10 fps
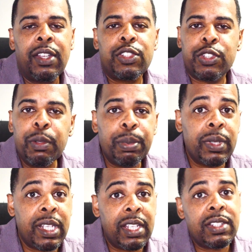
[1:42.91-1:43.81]

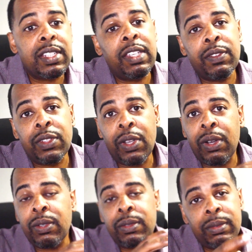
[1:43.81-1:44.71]
super niche, even
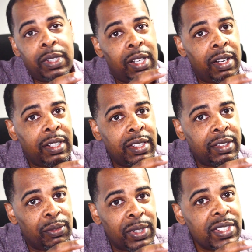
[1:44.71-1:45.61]
though there are
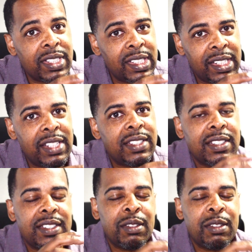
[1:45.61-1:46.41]
riches and niches.